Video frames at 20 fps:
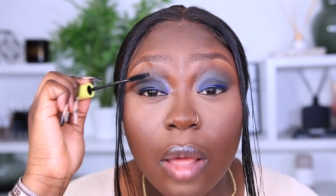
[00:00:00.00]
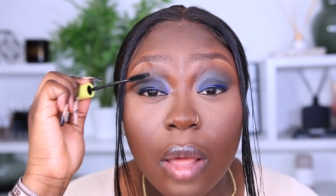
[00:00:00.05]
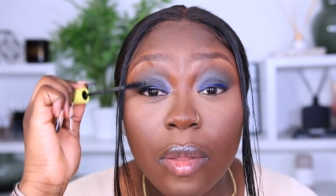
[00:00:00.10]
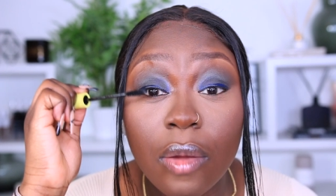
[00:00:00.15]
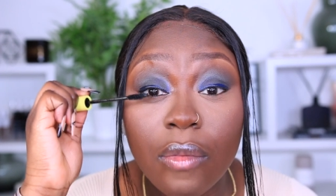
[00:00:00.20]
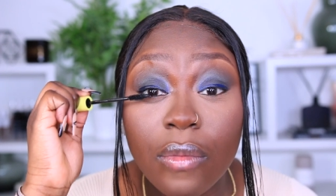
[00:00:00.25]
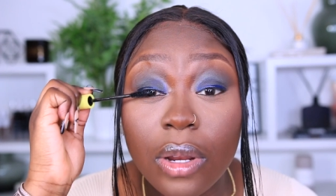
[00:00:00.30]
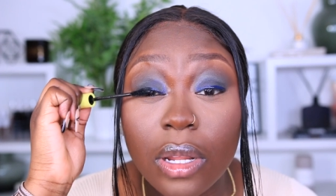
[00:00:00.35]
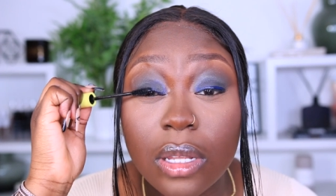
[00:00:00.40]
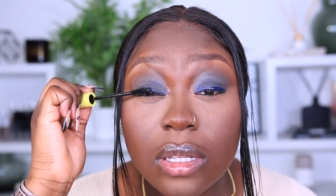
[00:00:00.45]
I'm
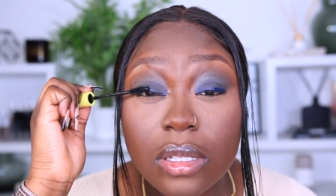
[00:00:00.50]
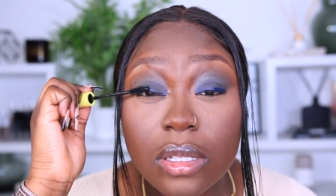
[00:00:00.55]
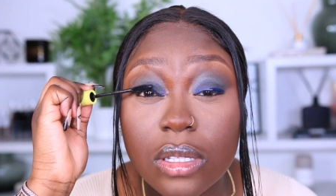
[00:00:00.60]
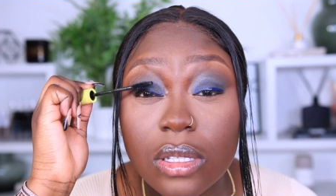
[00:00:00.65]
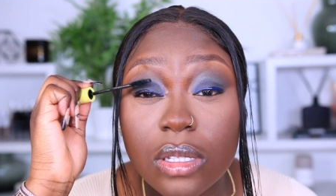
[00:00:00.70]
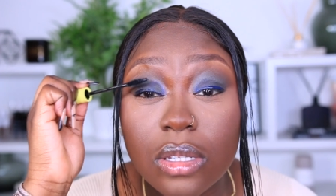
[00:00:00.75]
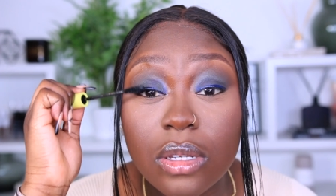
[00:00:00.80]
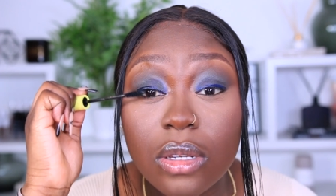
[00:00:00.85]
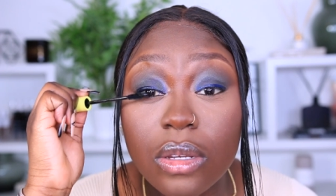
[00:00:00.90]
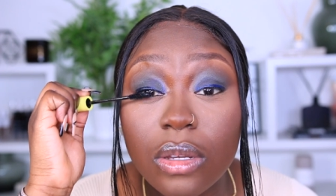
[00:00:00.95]
not really
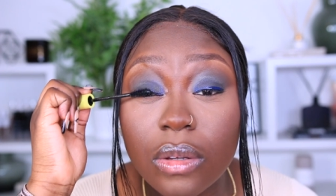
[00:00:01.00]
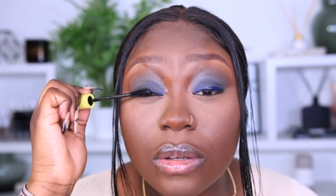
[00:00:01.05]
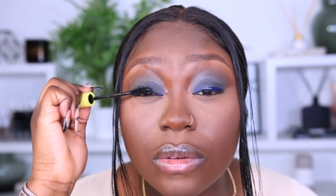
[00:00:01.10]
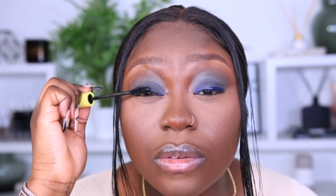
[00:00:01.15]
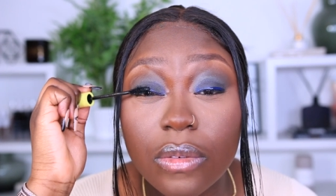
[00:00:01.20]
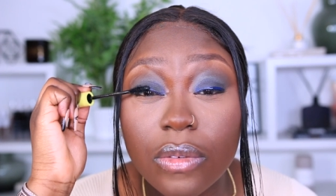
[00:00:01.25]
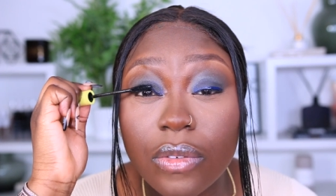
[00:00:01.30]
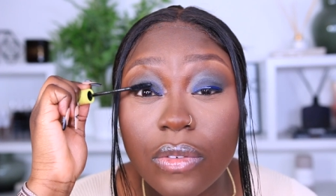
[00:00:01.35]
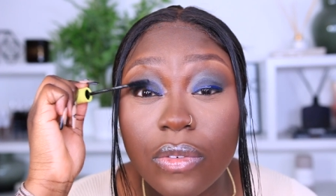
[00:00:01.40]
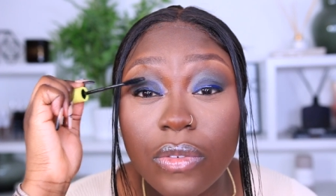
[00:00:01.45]
too
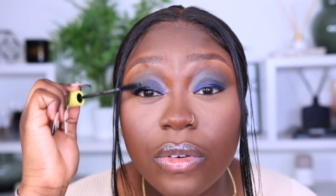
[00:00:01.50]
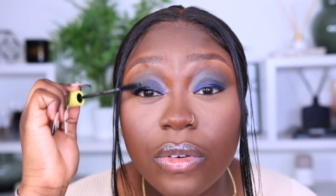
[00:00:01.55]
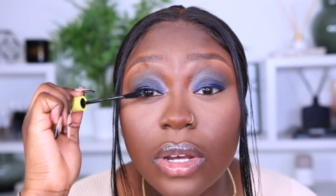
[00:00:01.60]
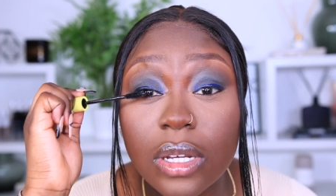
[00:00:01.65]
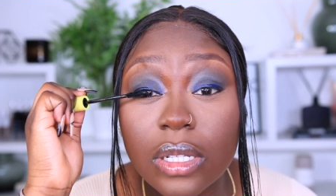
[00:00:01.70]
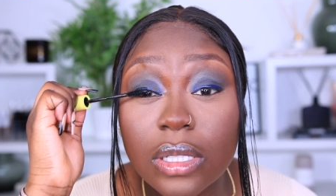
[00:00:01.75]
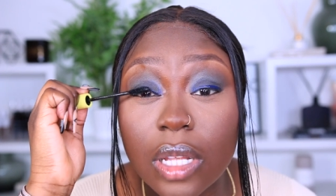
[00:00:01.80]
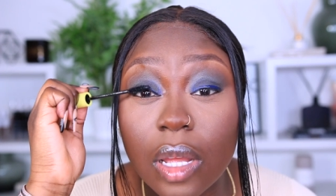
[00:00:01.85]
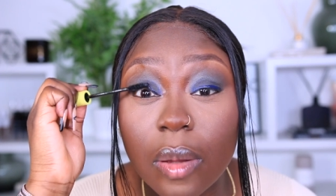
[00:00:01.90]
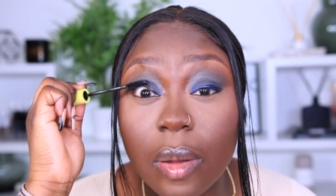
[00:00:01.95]

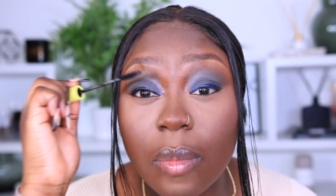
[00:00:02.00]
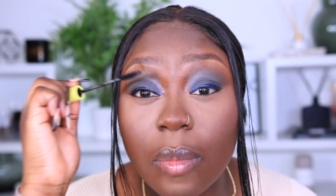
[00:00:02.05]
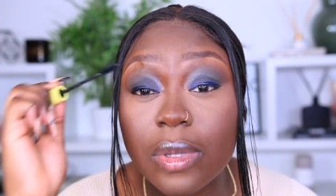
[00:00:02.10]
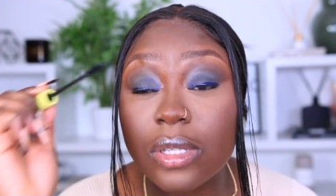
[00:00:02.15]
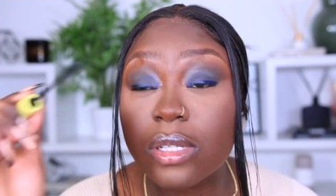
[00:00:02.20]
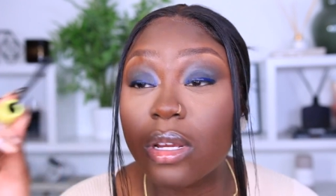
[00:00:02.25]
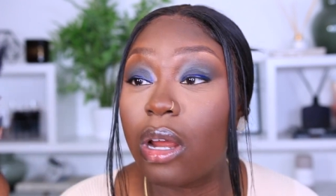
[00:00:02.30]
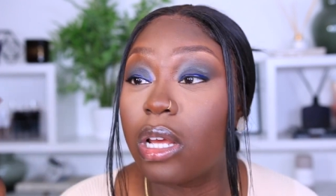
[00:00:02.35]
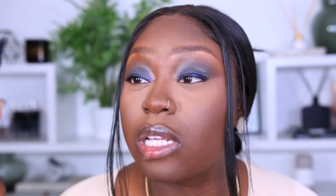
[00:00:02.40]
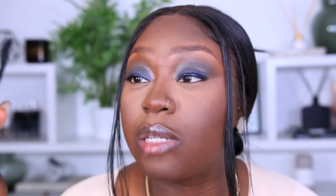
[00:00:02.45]
fussed about
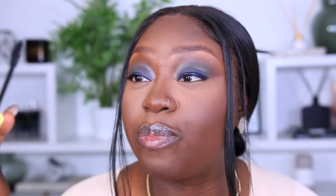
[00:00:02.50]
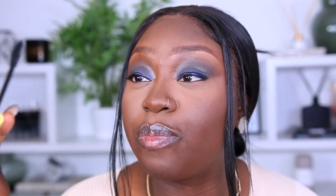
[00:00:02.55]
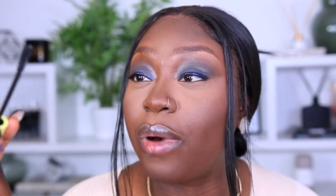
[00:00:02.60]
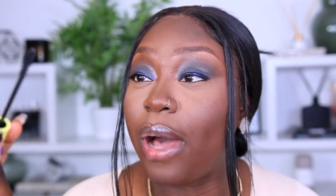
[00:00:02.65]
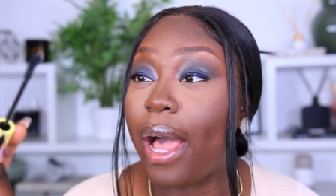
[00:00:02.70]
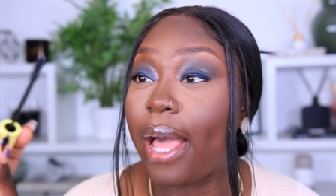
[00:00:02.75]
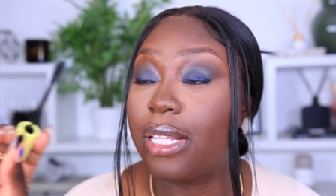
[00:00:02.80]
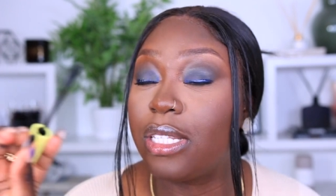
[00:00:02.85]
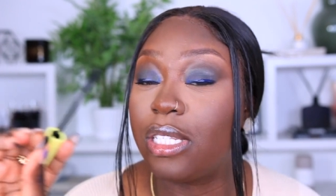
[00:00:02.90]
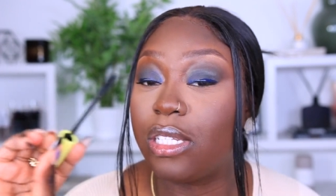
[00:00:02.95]
mascaras,
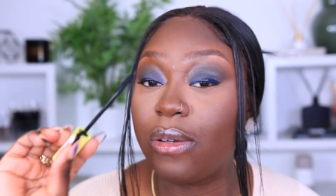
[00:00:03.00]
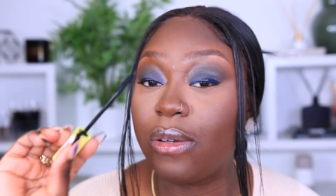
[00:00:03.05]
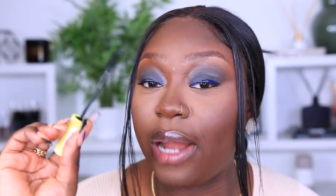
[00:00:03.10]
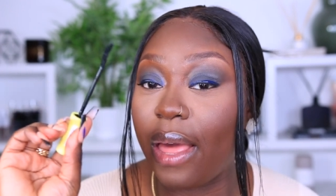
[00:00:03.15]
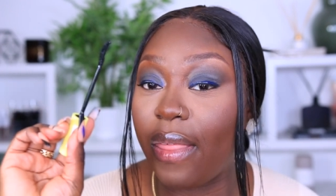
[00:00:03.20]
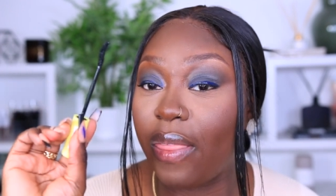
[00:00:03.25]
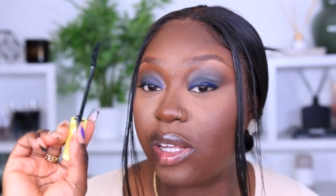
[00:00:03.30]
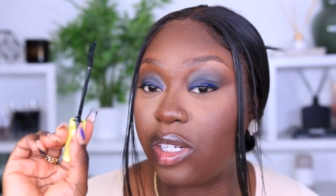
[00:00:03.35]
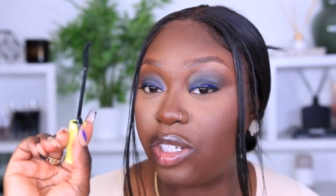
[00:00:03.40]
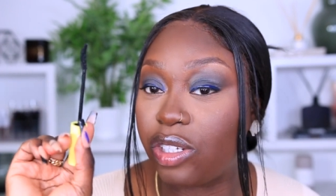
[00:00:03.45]
but I do
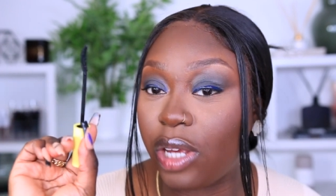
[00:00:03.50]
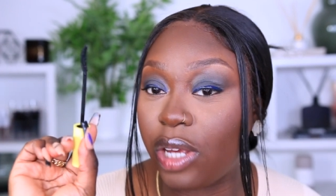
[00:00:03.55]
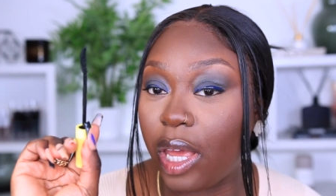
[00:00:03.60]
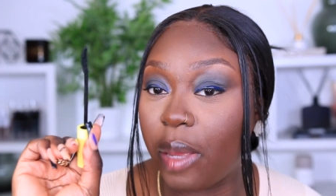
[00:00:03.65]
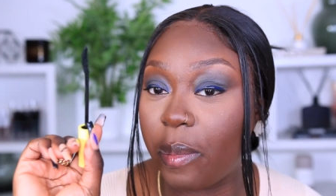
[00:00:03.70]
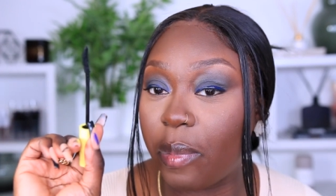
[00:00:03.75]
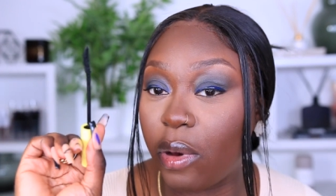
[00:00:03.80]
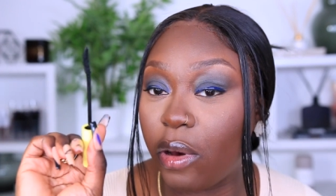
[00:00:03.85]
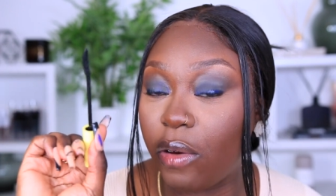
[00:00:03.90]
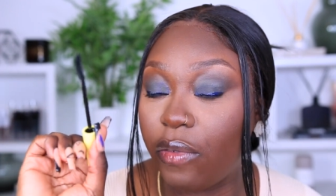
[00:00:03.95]
like the
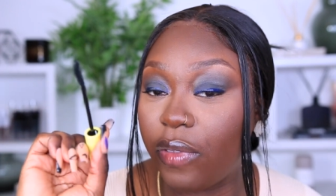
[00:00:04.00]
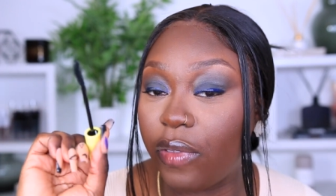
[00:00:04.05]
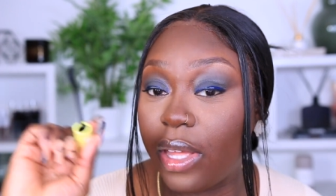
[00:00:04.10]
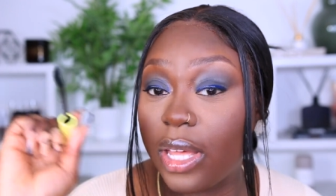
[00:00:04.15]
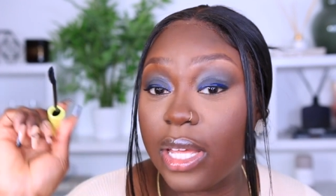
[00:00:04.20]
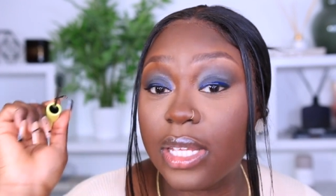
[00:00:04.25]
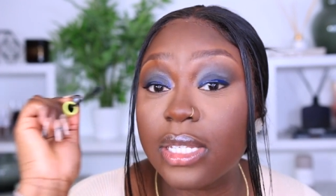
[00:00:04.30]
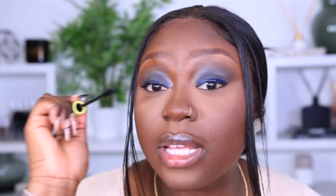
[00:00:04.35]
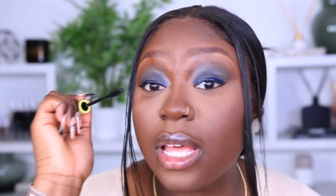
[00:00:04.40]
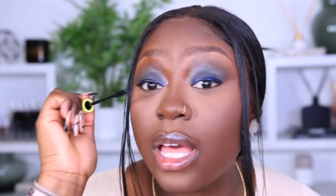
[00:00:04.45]
shape of
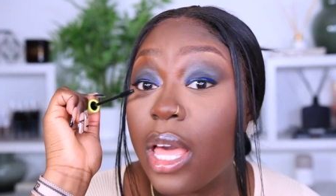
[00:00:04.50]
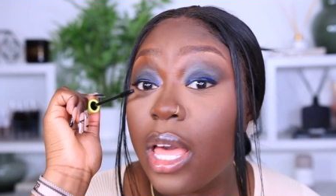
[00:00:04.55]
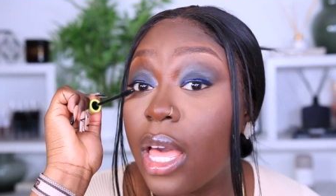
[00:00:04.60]
this.